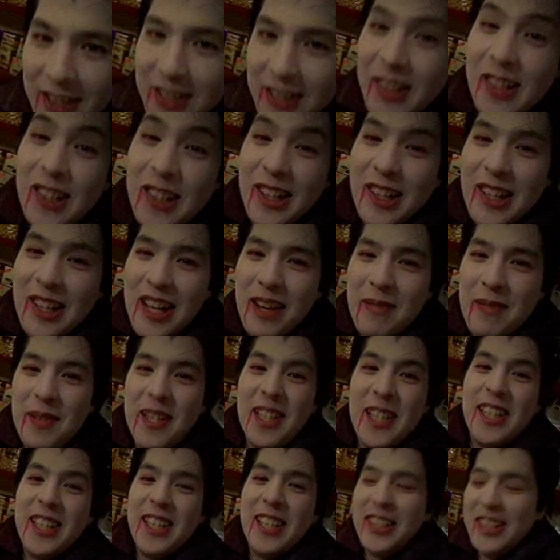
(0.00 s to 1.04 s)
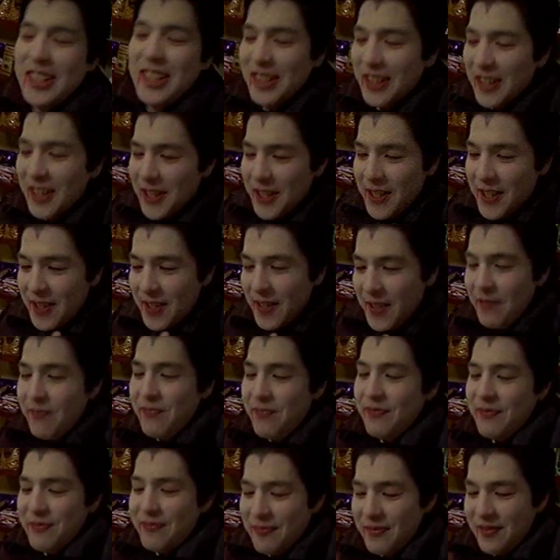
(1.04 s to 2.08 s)
it's a lot like blood.
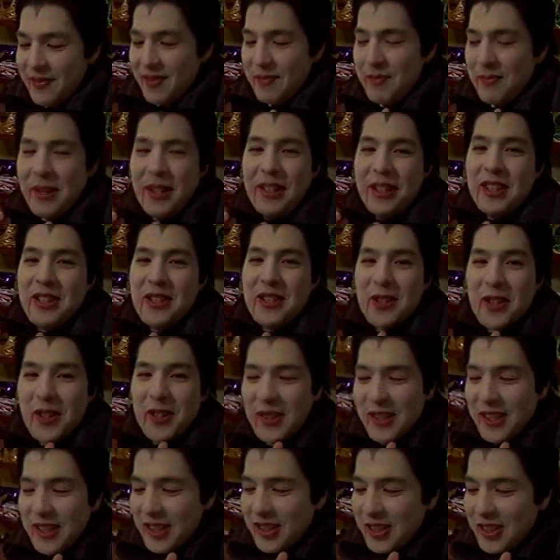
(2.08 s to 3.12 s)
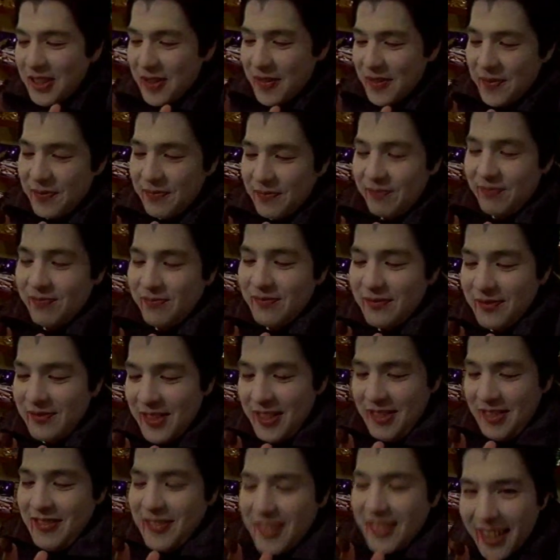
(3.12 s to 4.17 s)
Blood and chocolate.
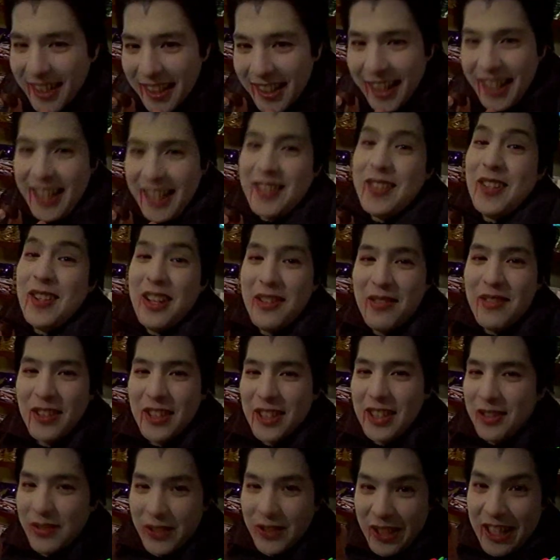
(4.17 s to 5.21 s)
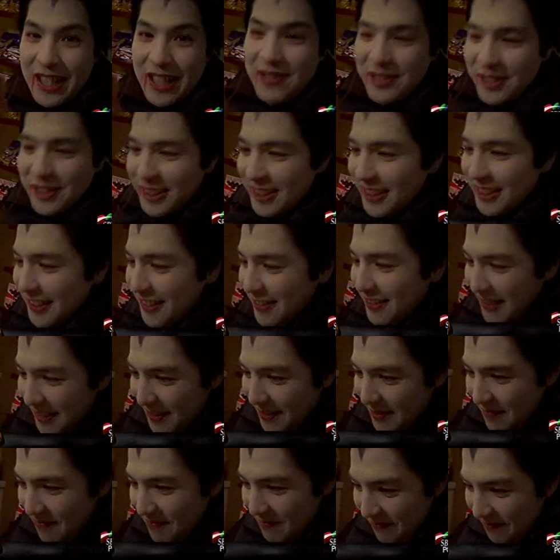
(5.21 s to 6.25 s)
I could live on this forever
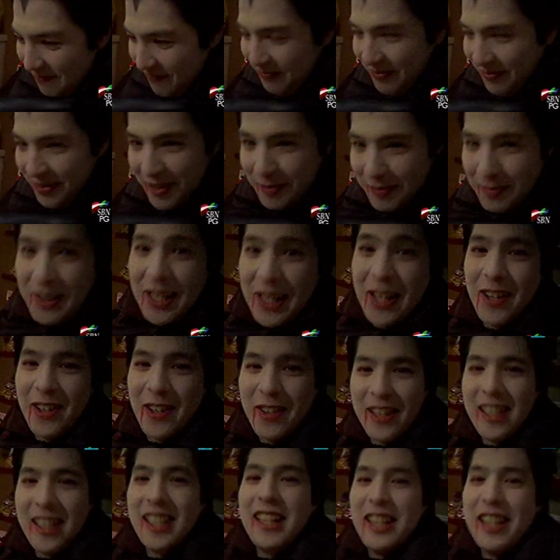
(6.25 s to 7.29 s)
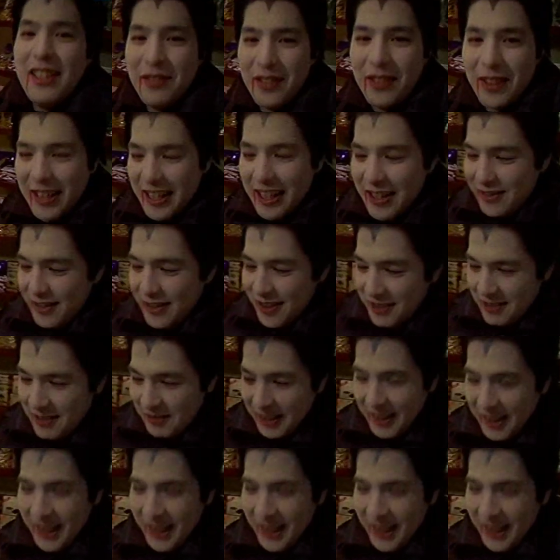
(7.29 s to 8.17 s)
but I already live forever.